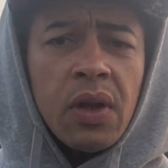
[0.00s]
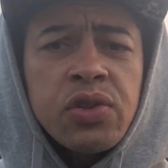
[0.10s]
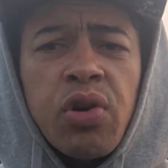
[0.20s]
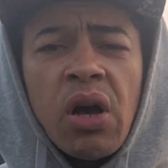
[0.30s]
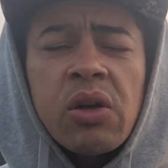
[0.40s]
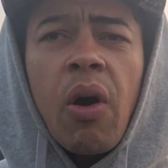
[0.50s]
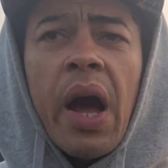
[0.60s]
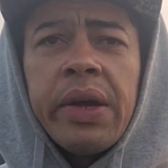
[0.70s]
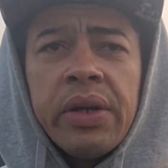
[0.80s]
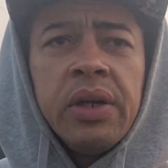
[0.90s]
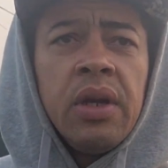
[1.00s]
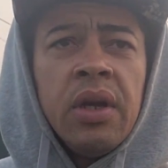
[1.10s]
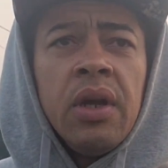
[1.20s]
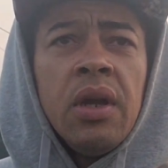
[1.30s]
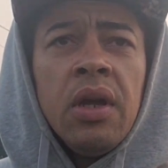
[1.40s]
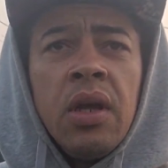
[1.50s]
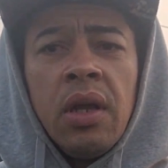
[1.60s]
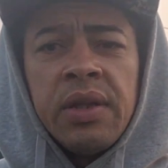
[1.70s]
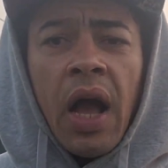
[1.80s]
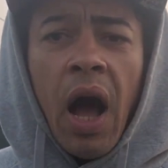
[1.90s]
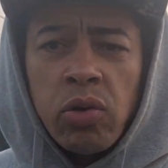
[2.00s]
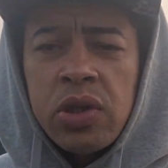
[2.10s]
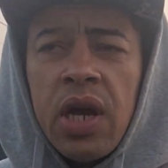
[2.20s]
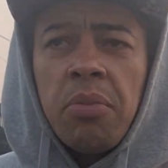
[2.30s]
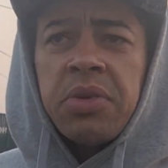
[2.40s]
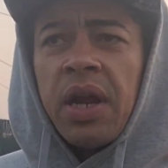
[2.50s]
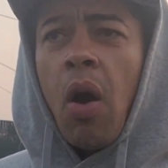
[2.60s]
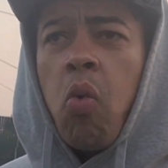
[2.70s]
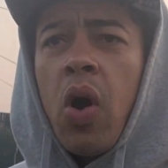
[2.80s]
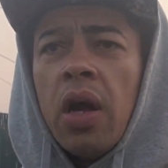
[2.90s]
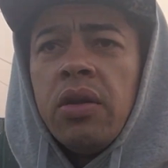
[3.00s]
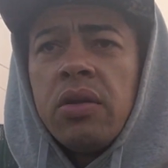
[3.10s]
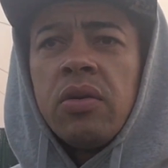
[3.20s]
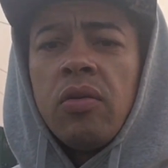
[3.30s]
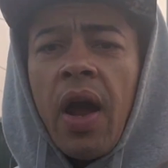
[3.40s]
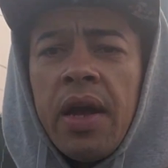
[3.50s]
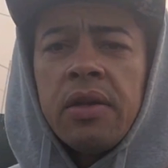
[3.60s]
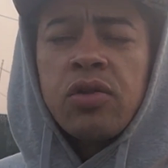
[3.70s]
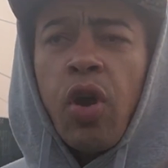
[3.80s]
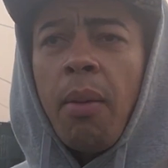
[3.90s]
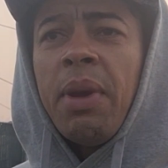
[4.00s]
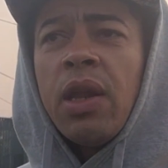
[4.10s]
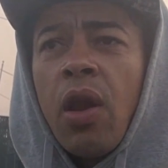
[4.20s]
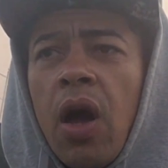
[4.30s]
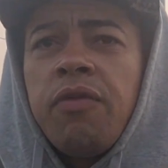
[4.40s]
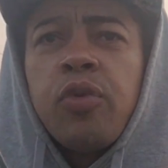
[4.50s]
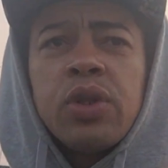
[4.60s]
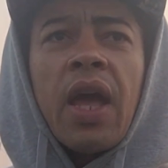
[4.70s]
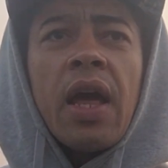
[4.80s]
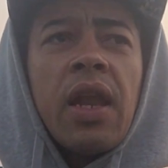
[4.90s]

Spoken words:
to acquire the outcome that I want, right? So I'm in love with that.